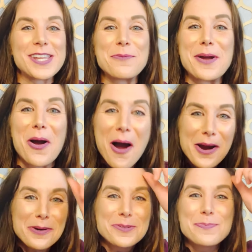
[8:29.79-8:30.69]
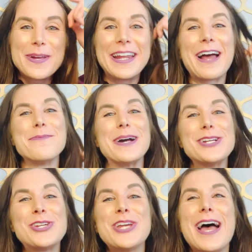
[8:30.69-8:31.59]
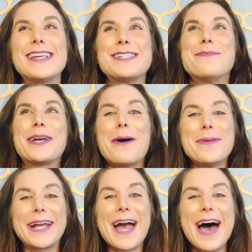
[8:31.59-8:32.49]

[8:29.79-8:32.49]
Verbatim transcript: Like my heart was beating out of my chest. I'm like, oh